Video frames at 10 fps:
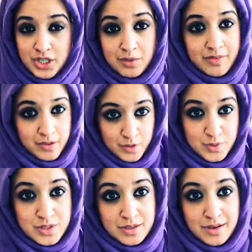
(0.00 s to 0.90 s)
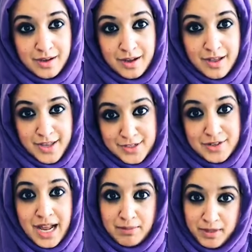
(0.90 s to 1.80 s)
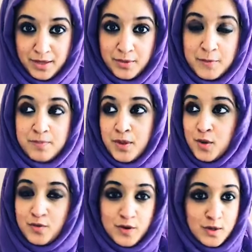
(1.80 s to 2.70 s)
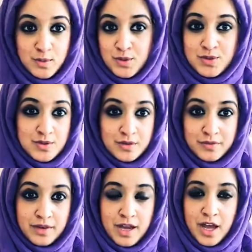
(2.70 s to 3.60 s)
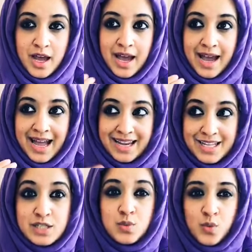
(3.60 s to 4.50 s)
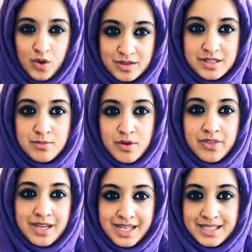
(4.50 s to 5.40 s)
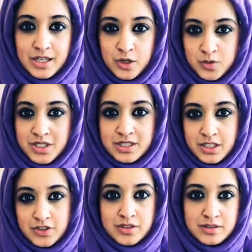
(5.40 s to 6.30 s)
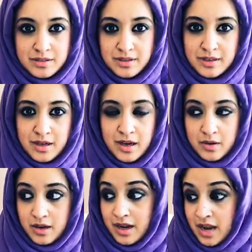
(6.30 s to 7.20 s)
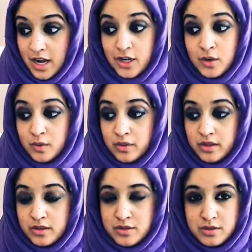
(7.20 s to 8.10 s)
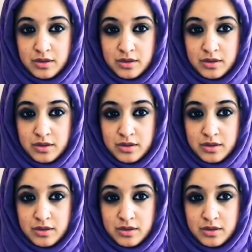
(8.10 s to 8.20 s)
do you have a coach that's going to help you overcome your stuff? At least once a month they need a coaching session. I know the